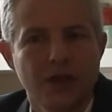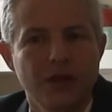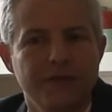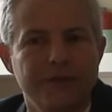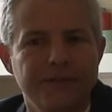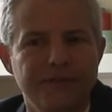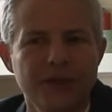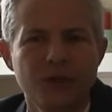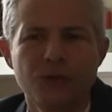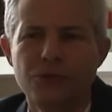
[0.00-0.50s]

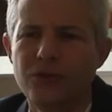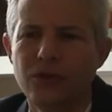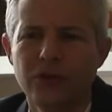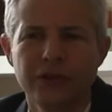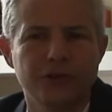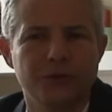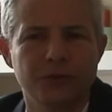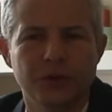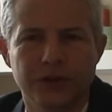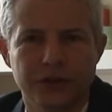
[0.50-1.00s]
Few
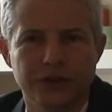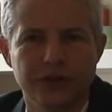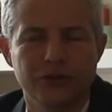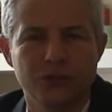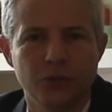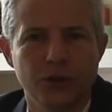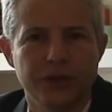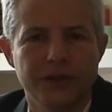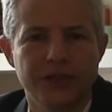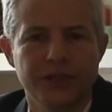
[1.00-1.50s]
knowledge workers
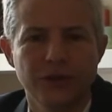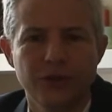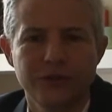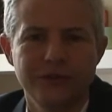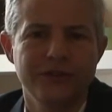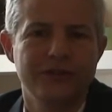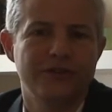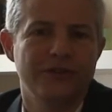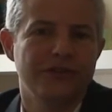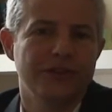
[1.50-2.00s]
work in
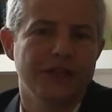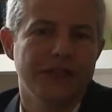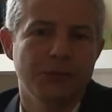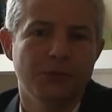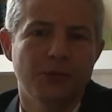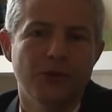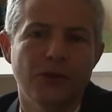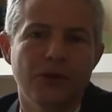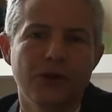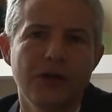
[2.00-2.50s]
offices
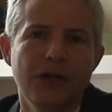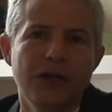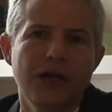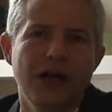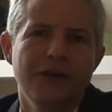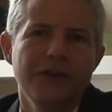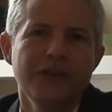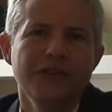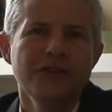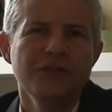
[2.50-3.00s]
anymore,
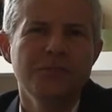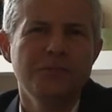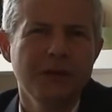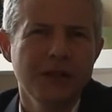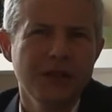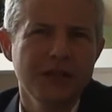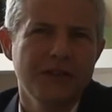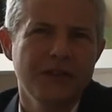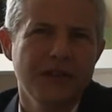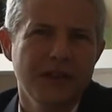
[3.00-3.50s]
and this has
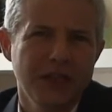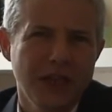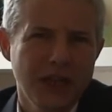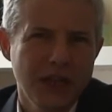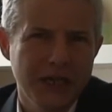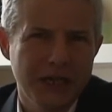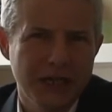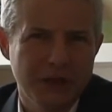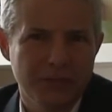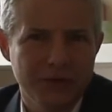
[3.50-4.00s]
blurred the
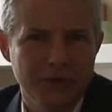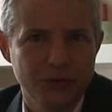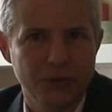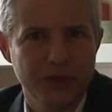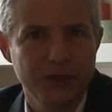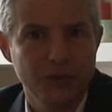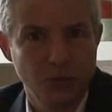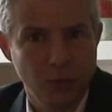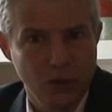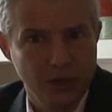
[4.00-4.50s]
line
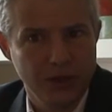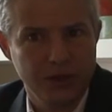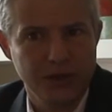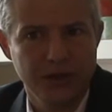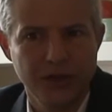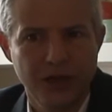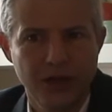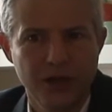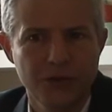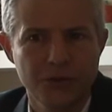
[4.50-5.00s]
between work
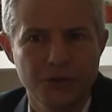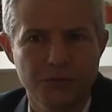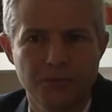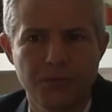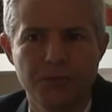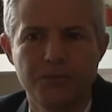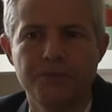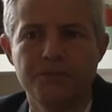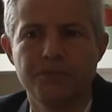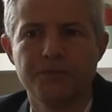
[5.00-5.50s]
and home.
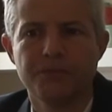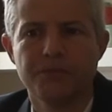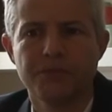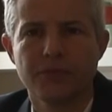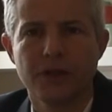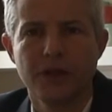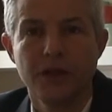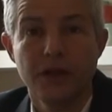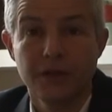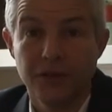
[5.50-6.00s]

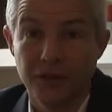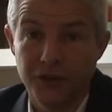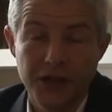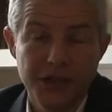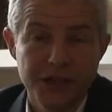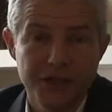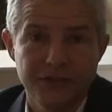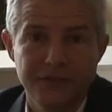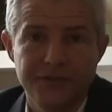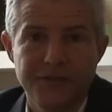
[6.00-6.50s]
The
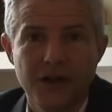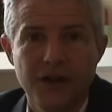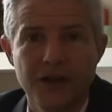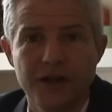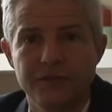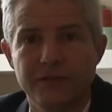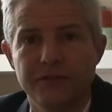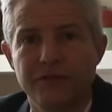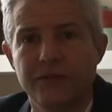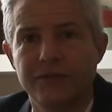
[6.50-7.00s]
9 to
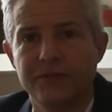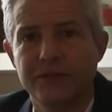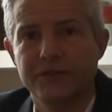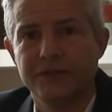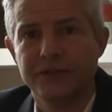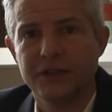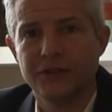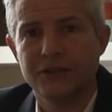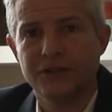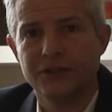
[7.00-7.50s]
5 of the
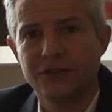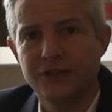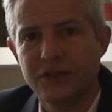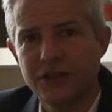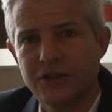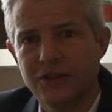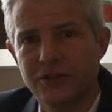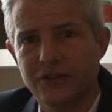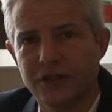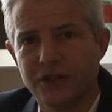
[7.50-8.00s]
50s and
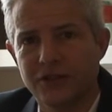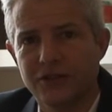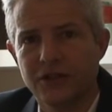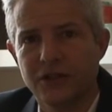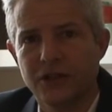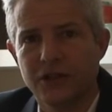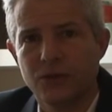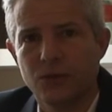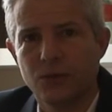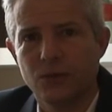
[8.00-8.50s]
60s,
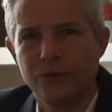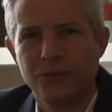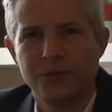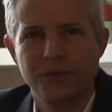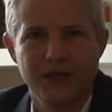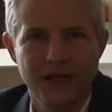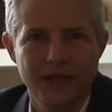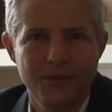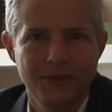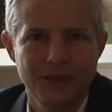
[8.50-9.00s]
which
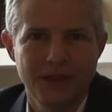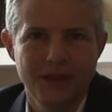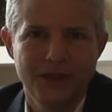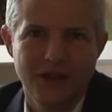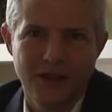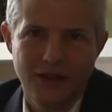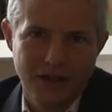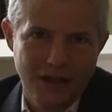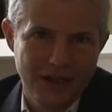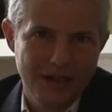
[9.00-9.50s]
became the
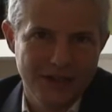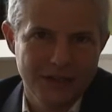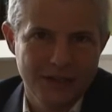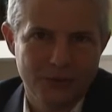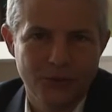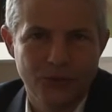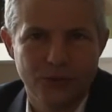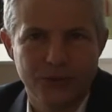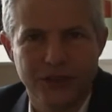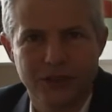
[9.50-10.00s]
8 in the
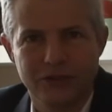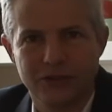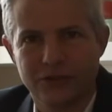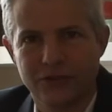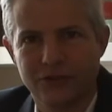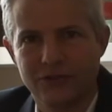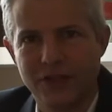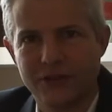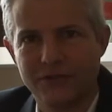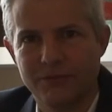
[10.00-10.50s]
morning till
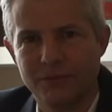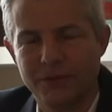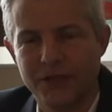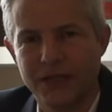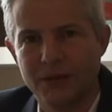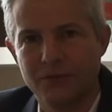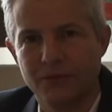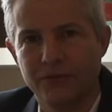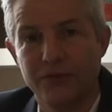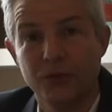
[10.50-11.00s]
7
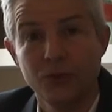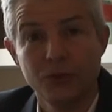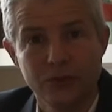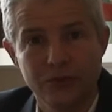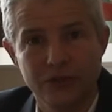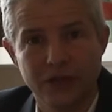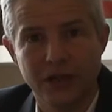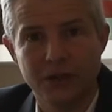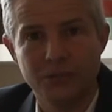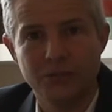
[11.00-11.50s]
PM of your
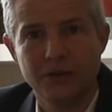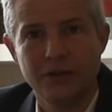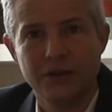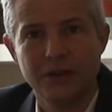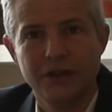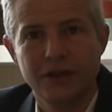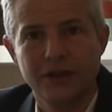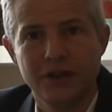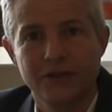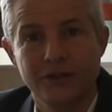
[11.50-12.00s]
time,
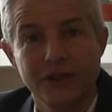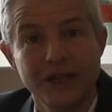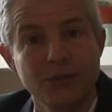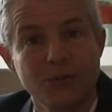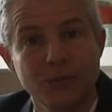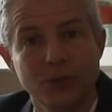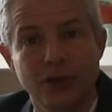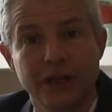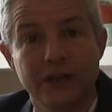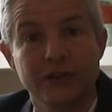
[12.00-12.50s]
is now
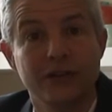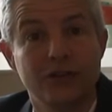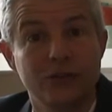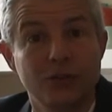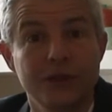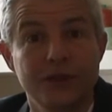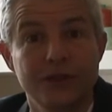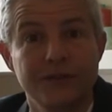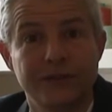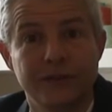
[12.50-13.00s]
more like the
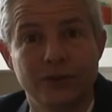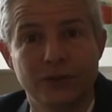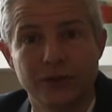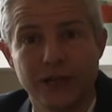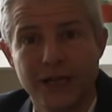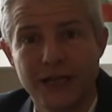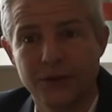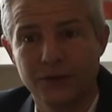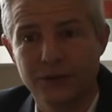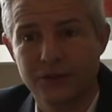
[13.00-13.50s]
24
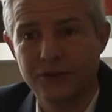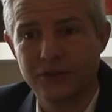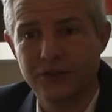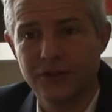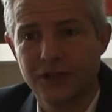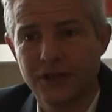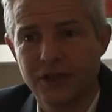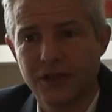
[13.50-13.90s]
hours.